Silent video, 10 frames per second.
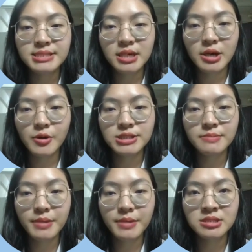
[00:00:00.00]
equals
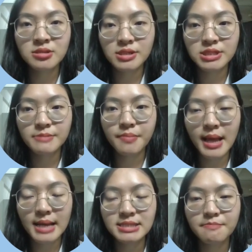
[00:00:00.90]
b naught
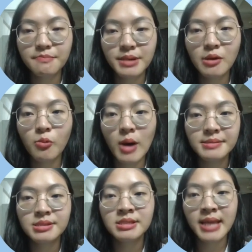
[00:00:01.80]
plus
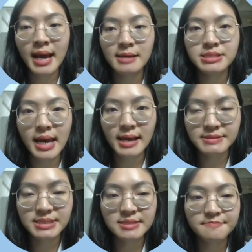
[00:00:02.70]
b1 times
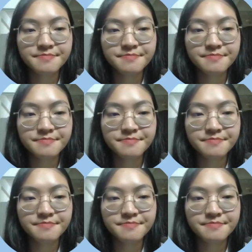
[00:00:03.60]
x,